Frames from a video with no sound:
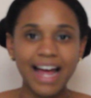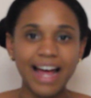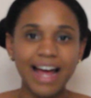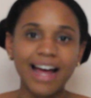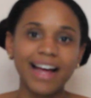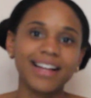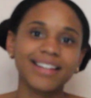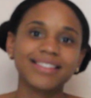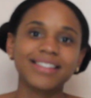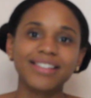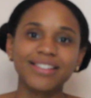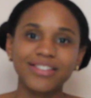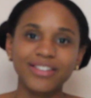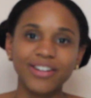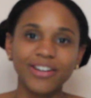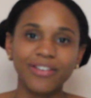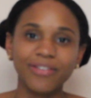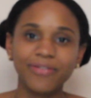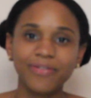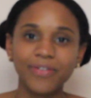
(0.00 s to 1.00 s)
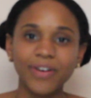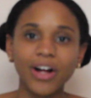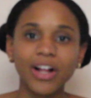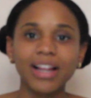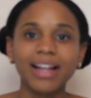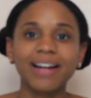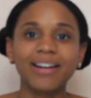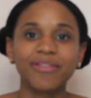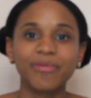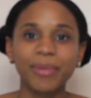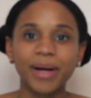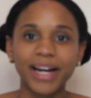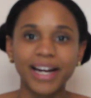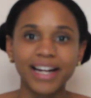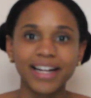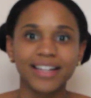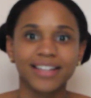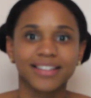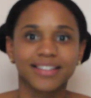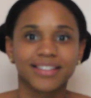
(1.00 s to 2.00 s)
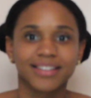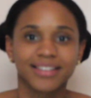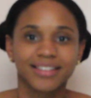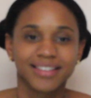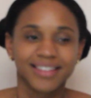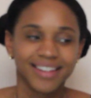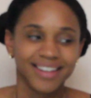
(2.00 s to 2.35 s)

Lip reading: ass is gonna fall out of my ass.